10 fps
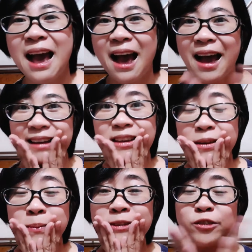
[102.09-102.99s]
I
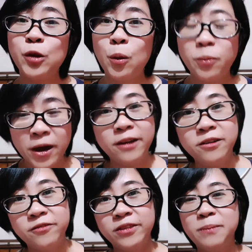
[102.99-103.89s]
am so proud
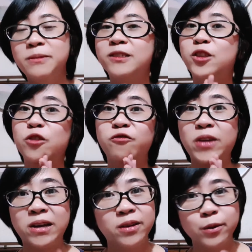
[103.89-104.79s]
of them because they're
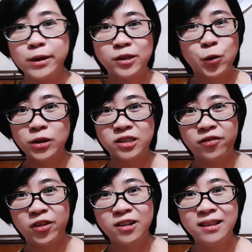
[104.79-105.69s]
very
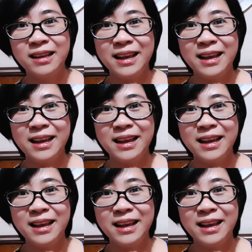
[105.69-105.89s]
resourceful